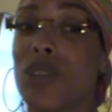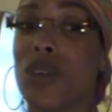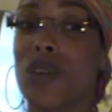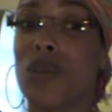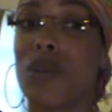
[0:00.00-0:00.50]

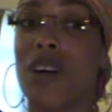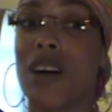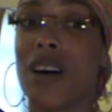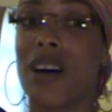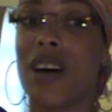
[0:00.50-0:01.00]
So
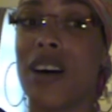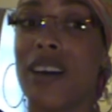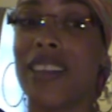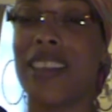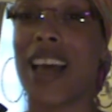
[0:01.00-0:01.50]

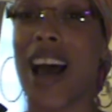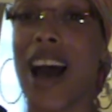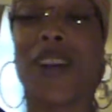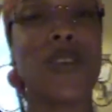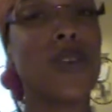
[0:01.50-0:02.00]

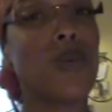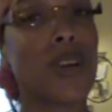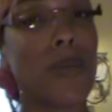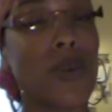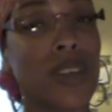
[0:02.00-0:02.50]
I don't know
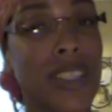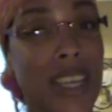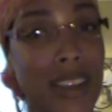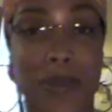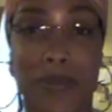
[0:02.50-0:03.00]
what I'm going to sound